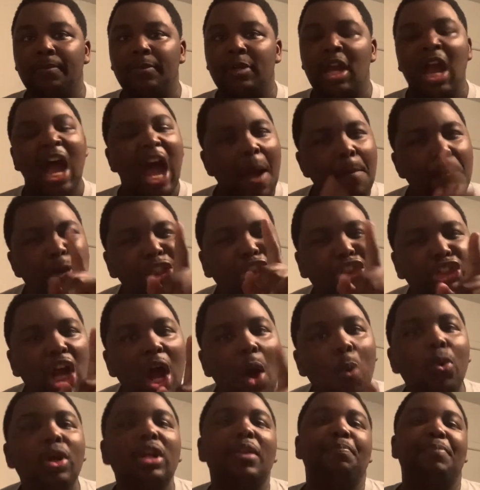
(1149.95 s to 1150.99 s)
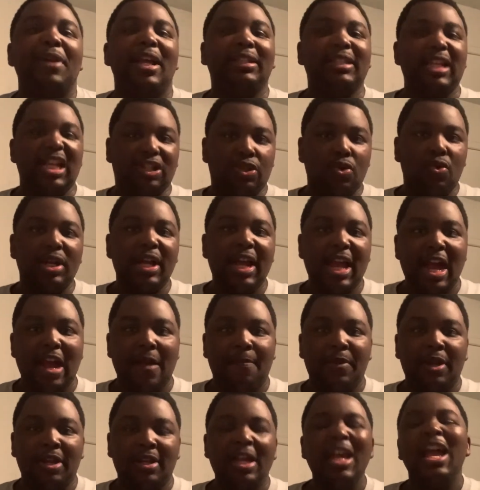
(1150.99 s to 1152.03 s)
How much y'all want to bet that's going to
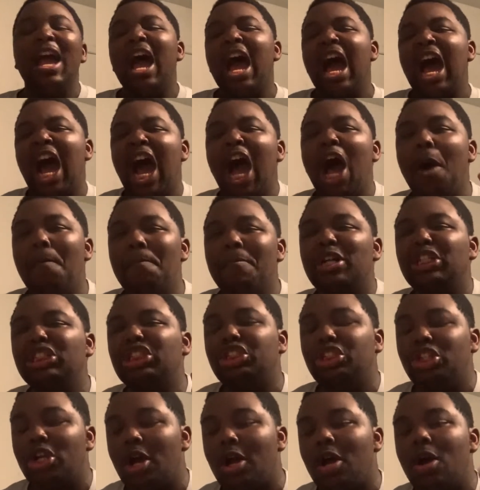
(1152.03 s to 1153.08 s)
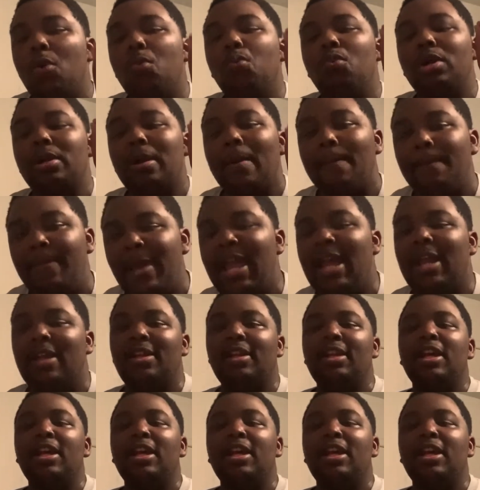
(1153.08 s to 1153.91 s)
happen? How much y'all want to bet?